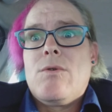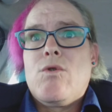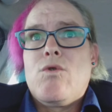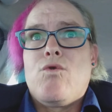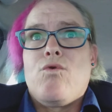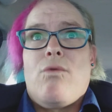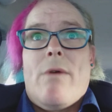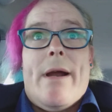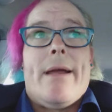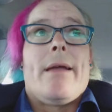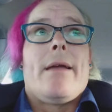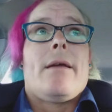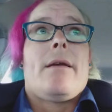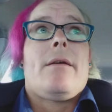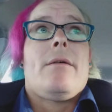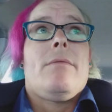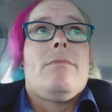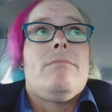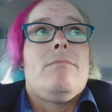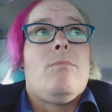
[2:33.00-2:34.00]

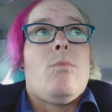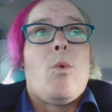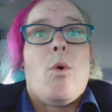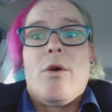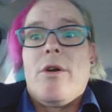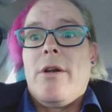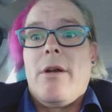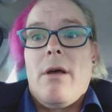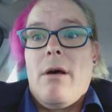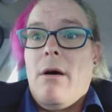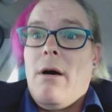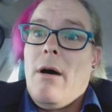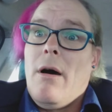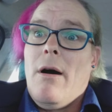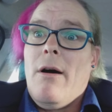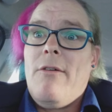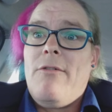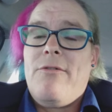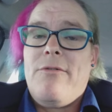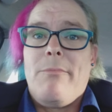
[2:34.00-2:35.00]
drank
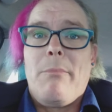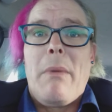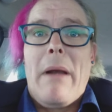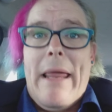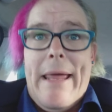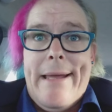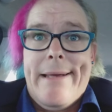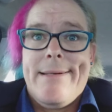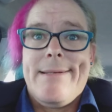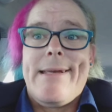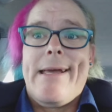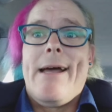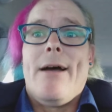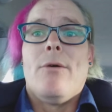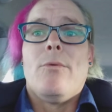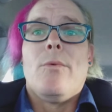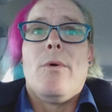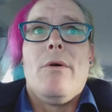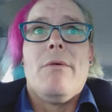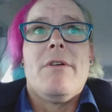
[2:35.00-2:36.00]
1.5, blacked
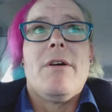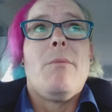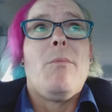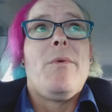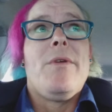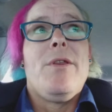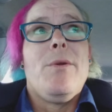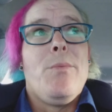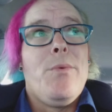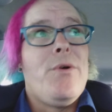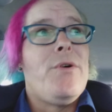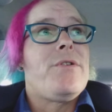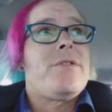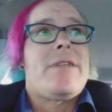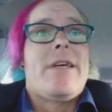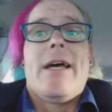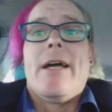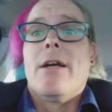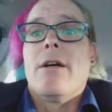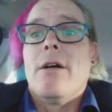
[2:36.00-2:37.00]
out, woke up with the
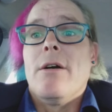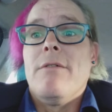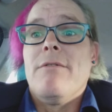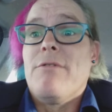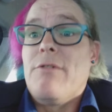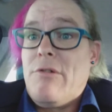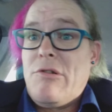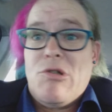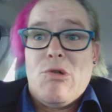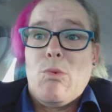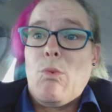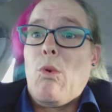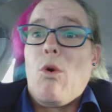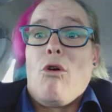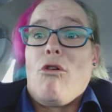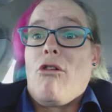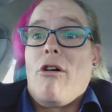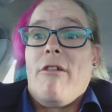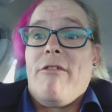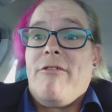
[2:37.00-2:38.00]
worst hangover and
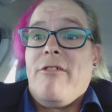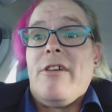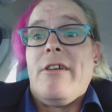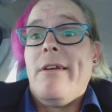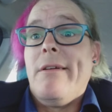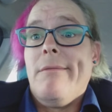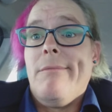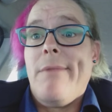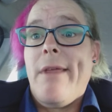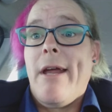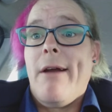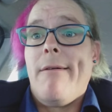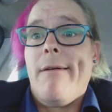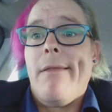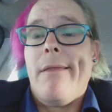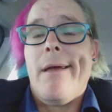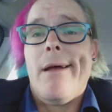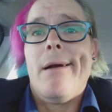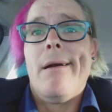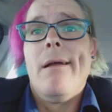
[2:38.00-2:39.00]
swore off it there
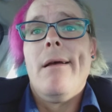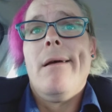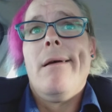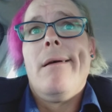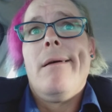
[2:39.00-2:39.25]
and then.